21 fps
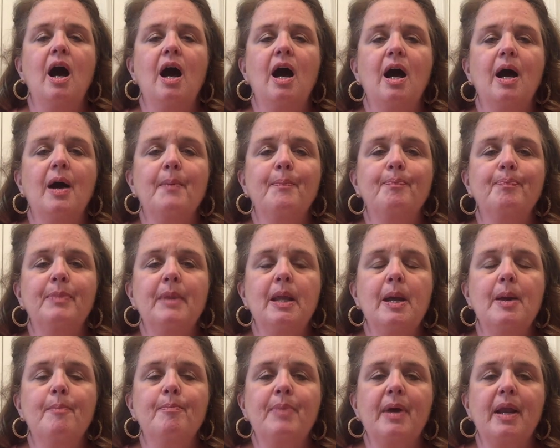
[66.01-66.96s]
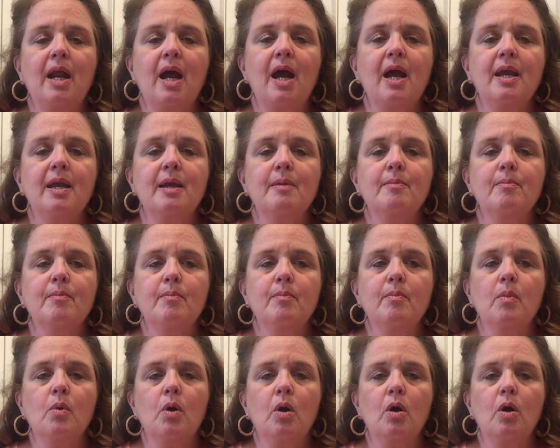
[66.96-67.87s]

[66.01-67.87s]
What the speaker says: But I am